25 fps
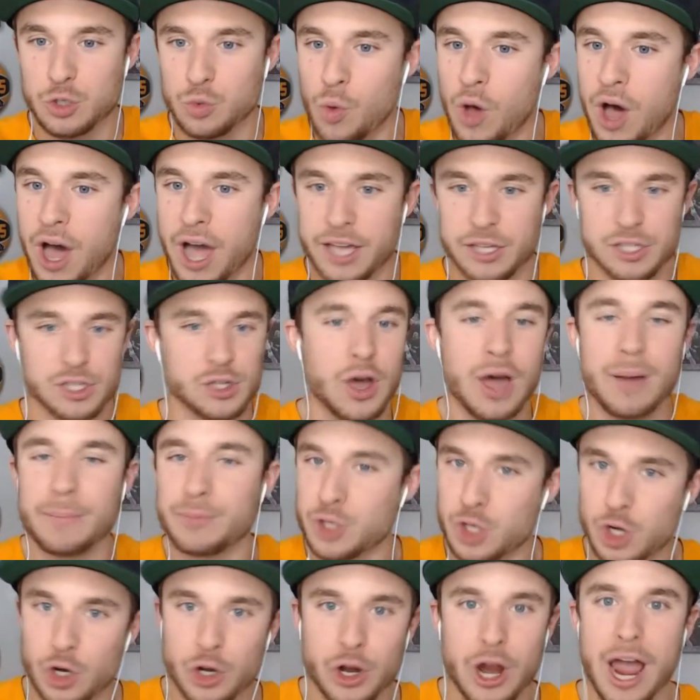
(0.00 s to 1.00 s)
why. So I'm
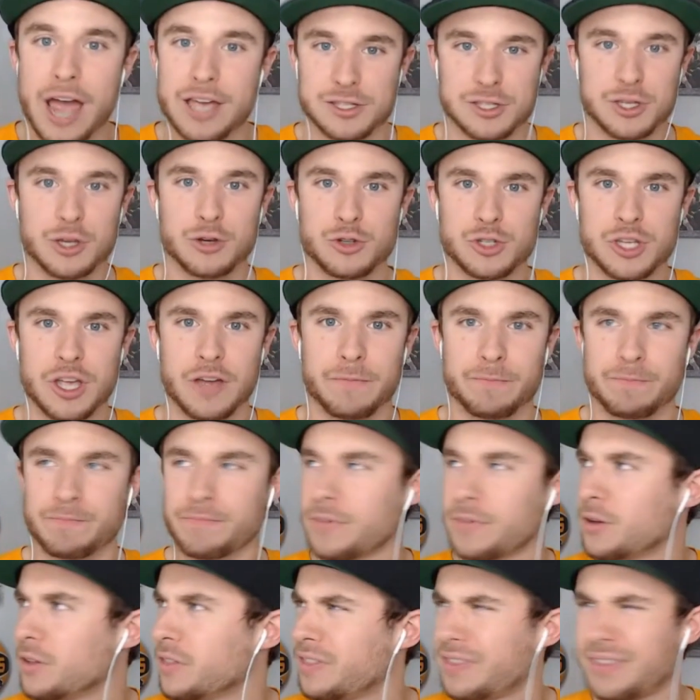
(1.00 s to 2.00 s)
sure you're asking yourself,
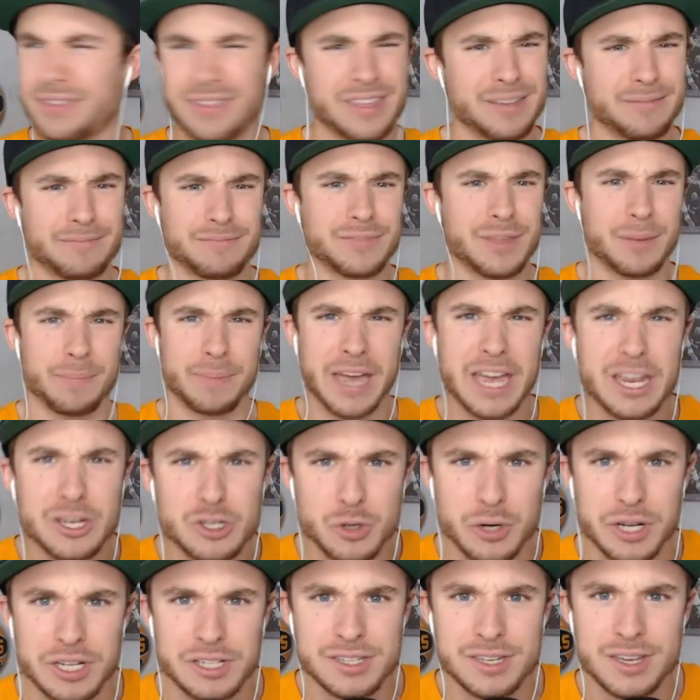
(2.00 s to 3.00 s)
the
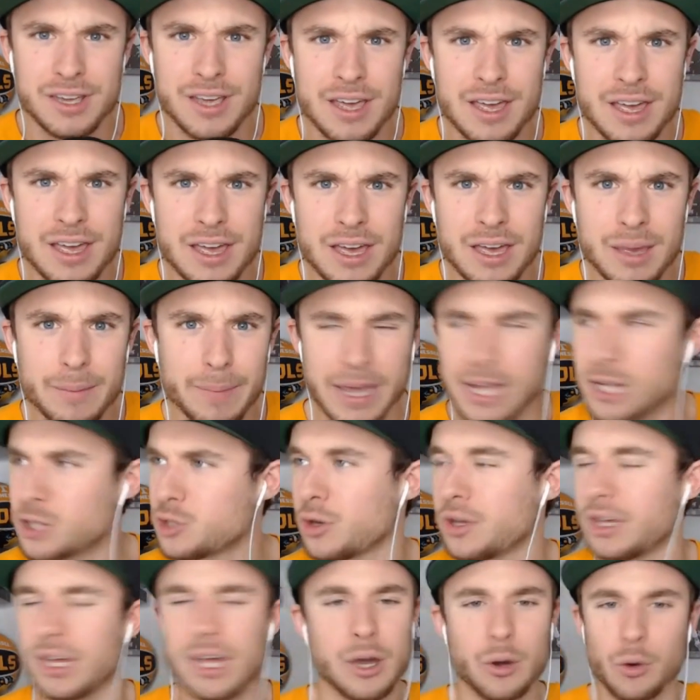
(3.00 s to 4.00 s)
Patriots?
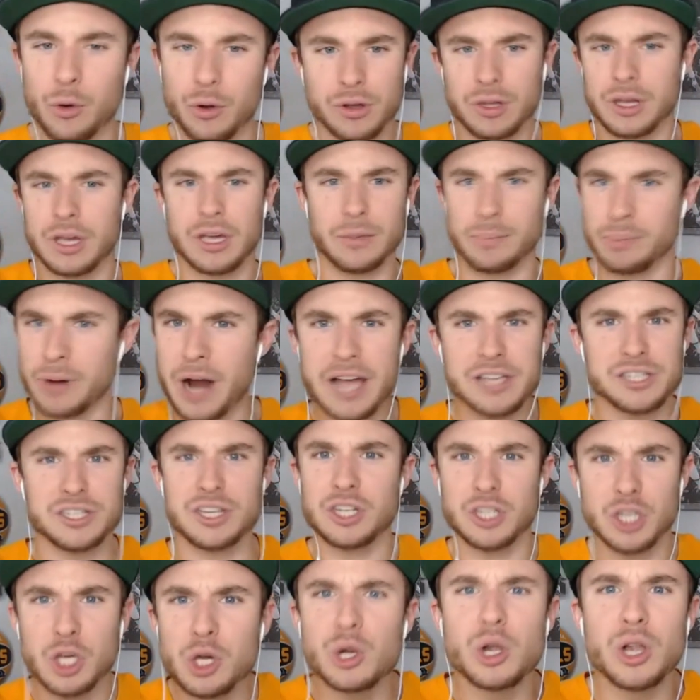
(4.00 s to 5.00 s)
Bryson,
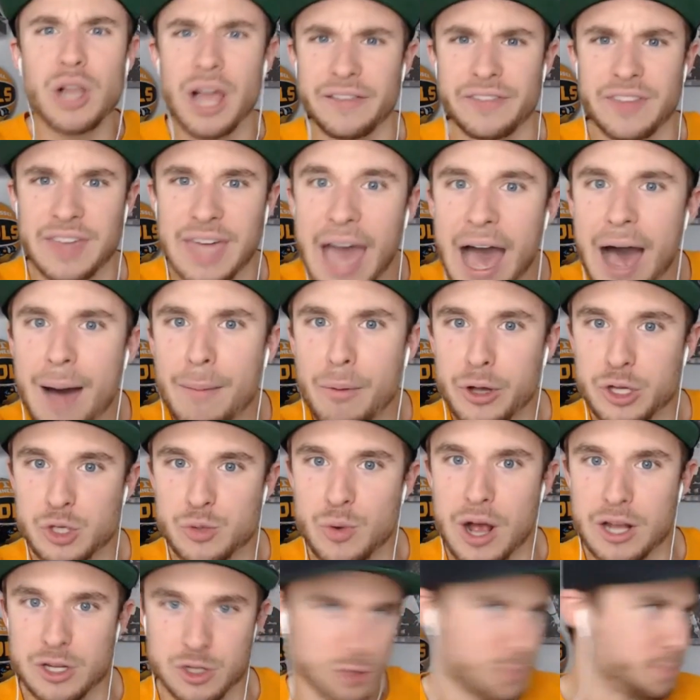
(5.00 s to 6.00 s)
you don't like the Cowboys
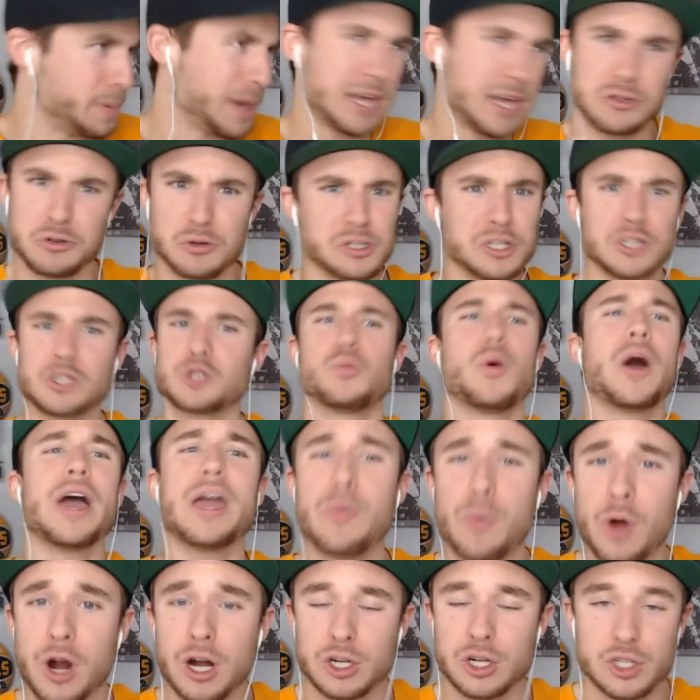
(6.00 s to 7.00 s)
roster. The Patriots is way
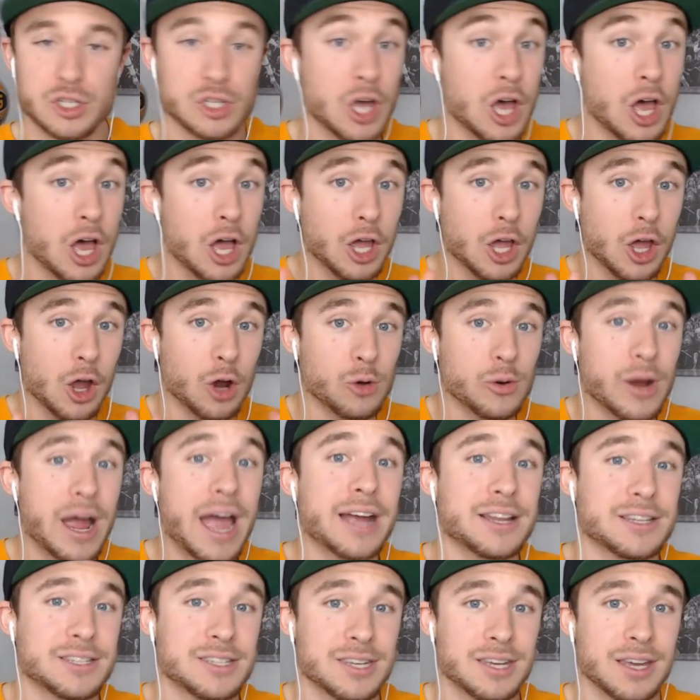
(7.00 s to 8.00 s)
worse.
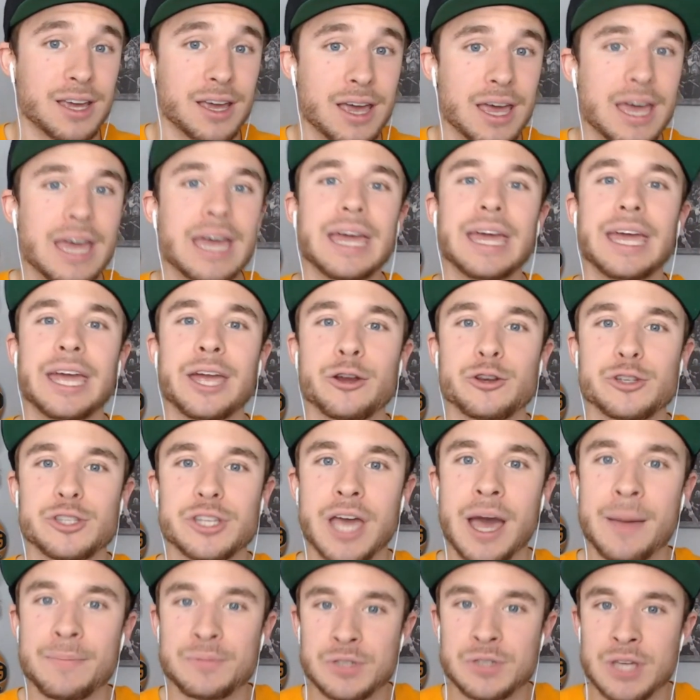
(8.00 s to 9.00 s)
Correct. Here's the
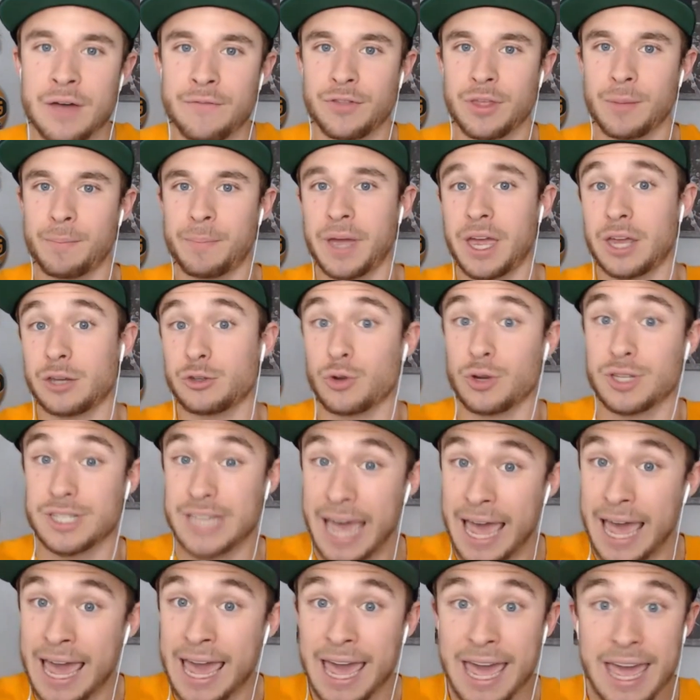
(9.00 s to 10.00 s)
upside for the Patriots.
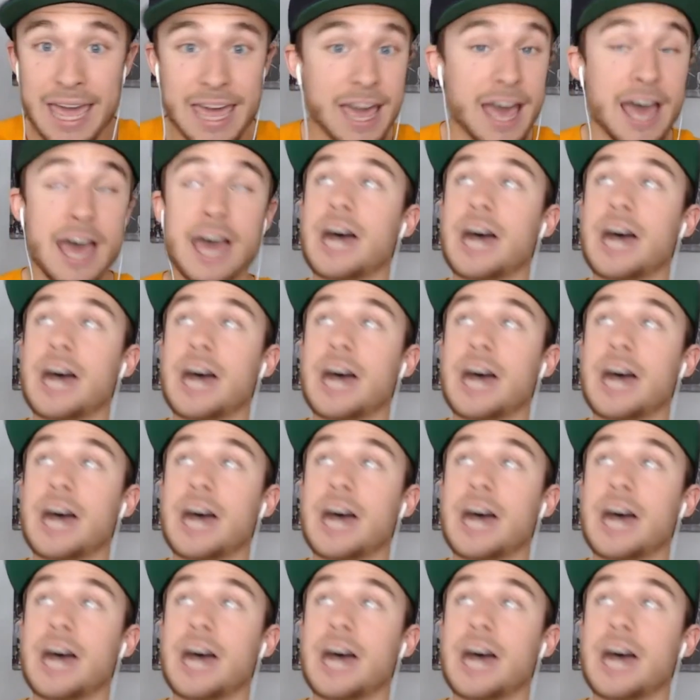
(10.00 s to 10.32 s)
A,